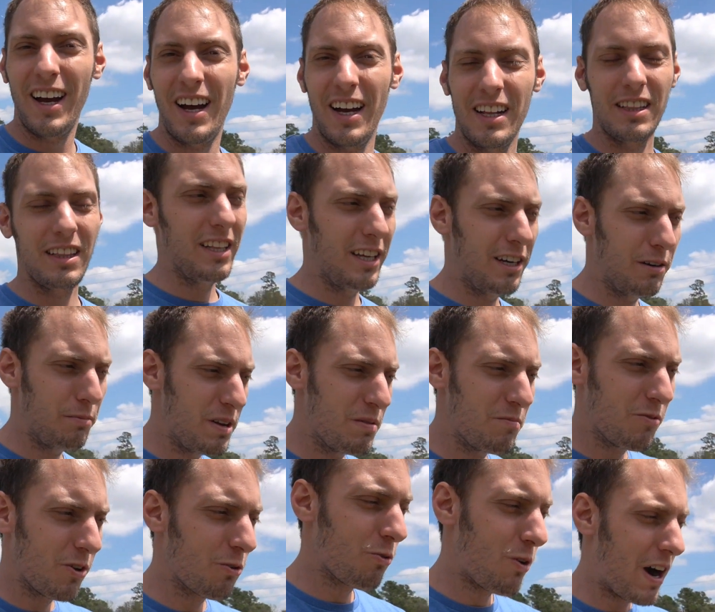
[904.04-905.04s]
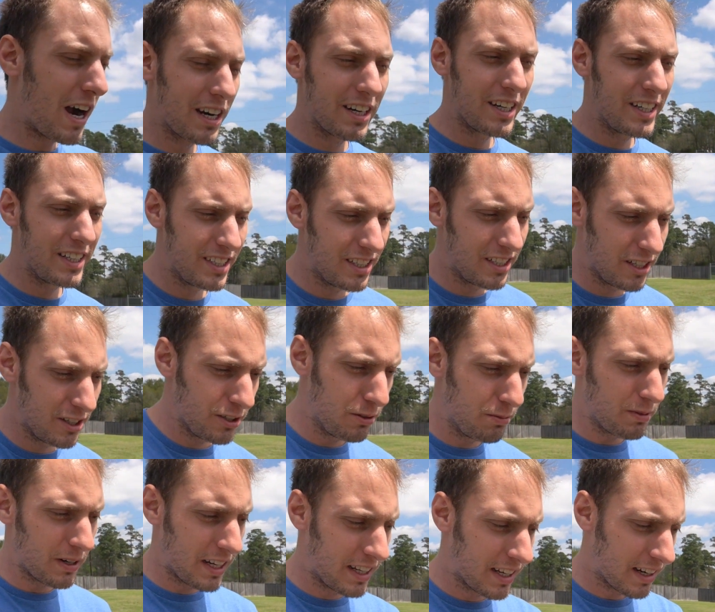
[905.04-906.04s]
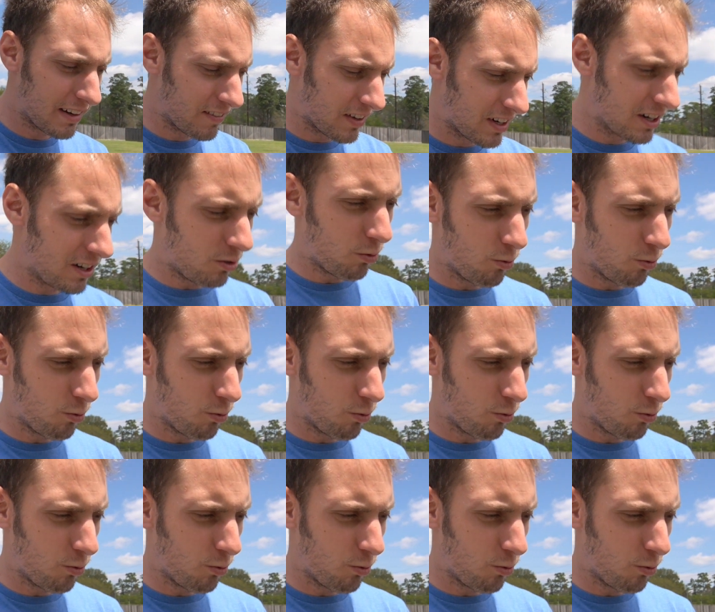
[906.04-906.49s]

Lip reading: A little bit more wiring to do, but I think I'm gonna